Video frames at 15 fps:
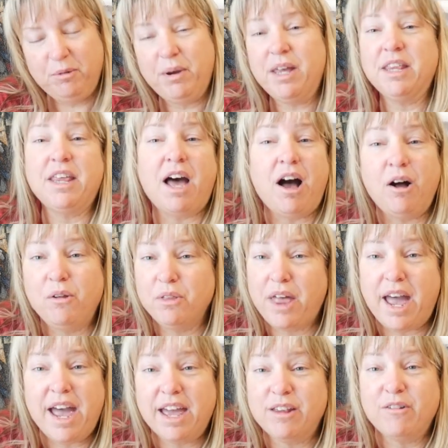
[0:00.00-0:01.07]
with all
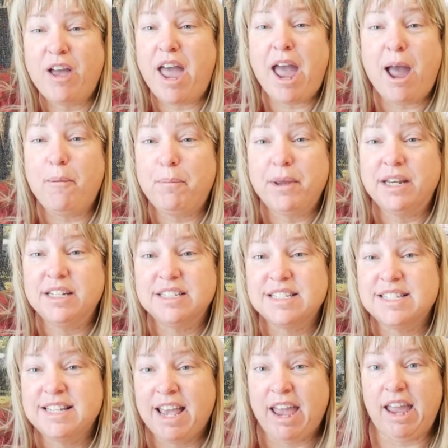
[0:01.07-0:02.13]
that happiness
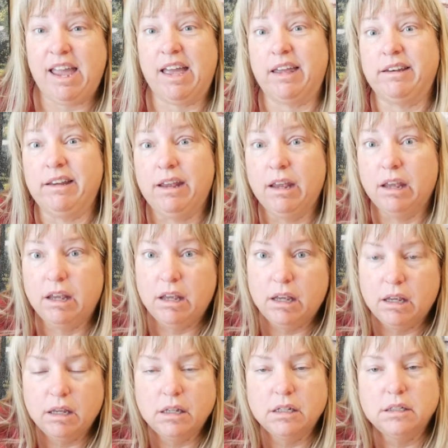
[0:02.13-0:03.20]
said,
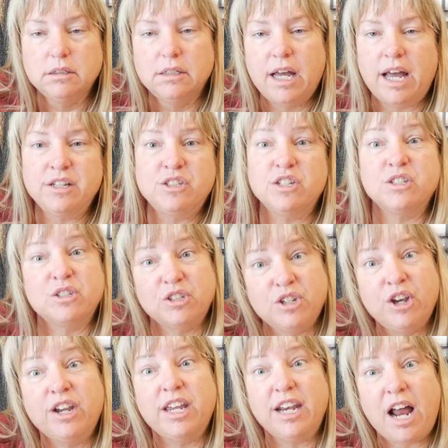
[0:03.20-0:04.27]
I just
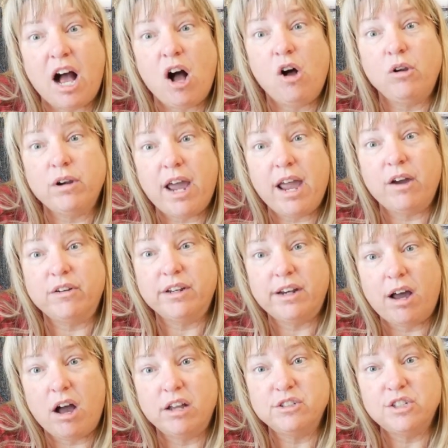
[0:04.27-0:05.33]
took it all down a
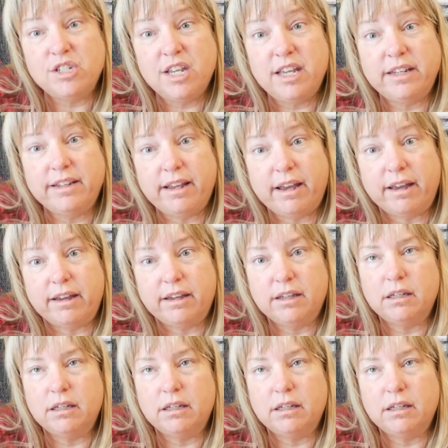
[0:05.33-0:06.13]
notch, didn't I?